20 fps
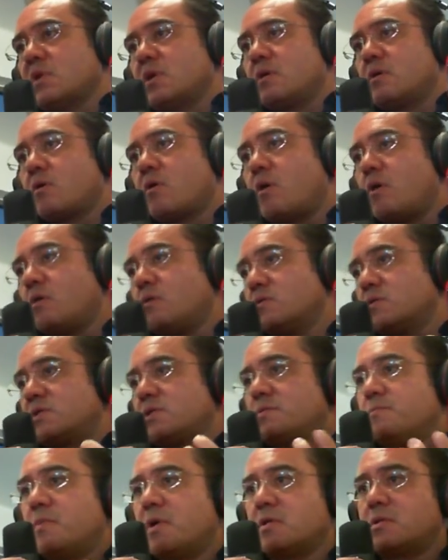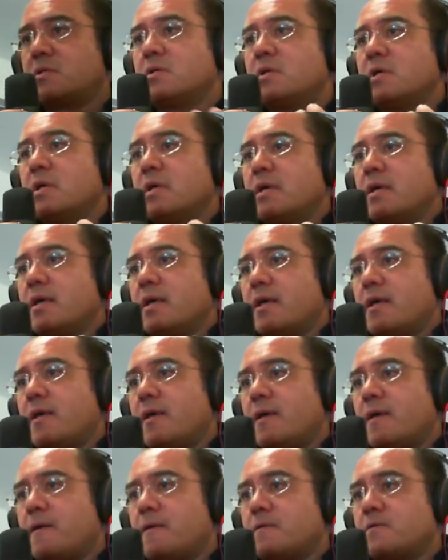goals. But
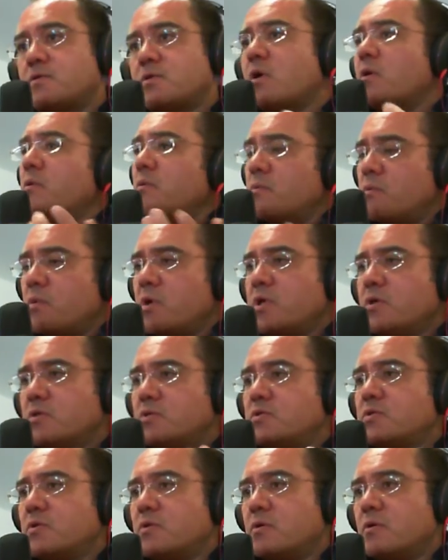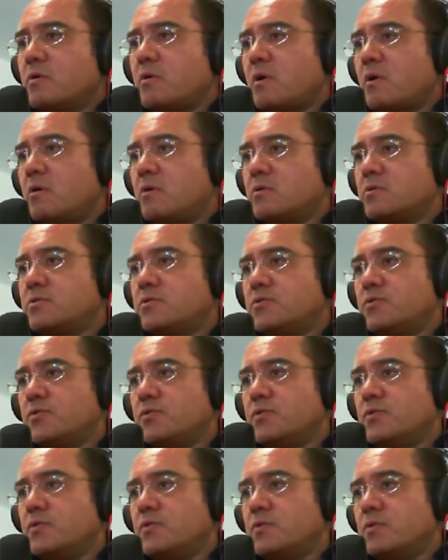so we used to go
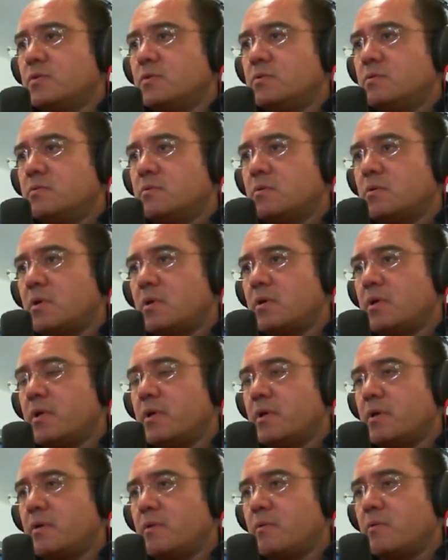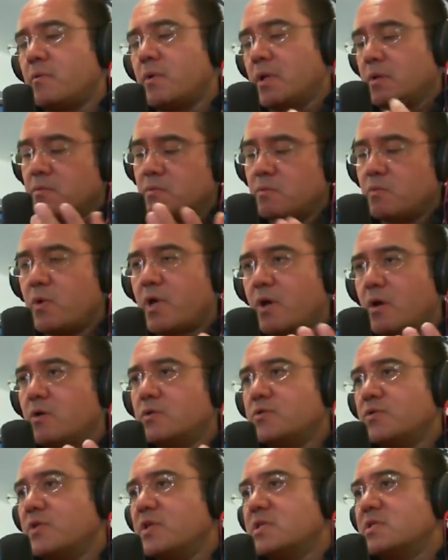to we go
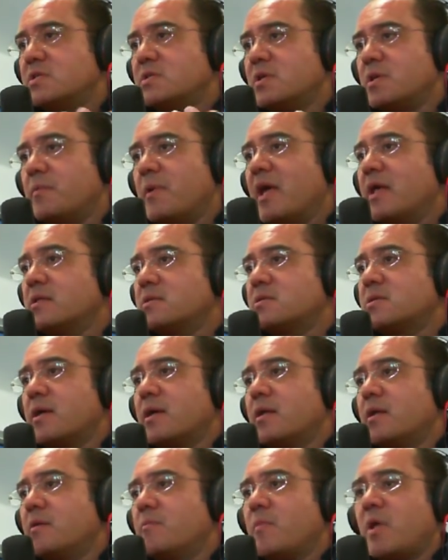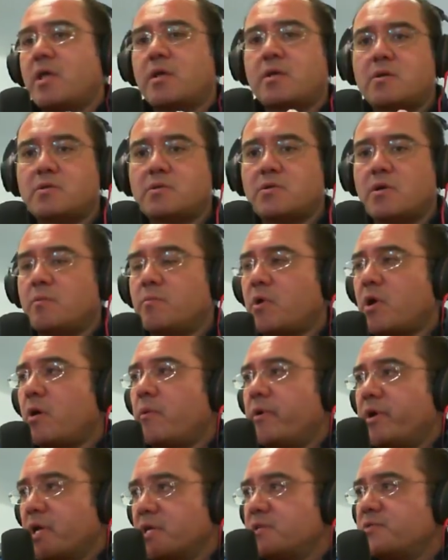to these events and make some
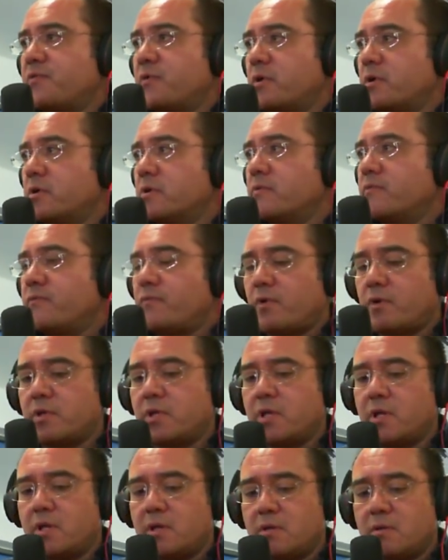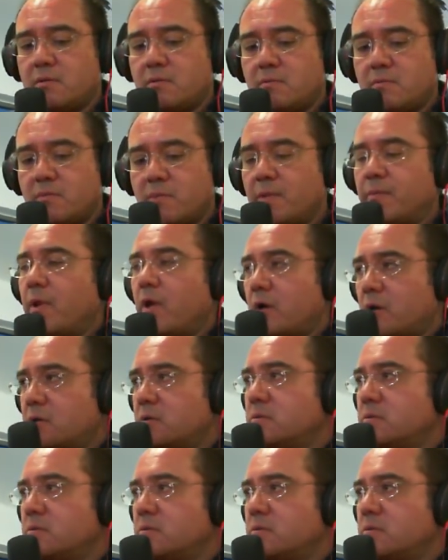coverage for the blog.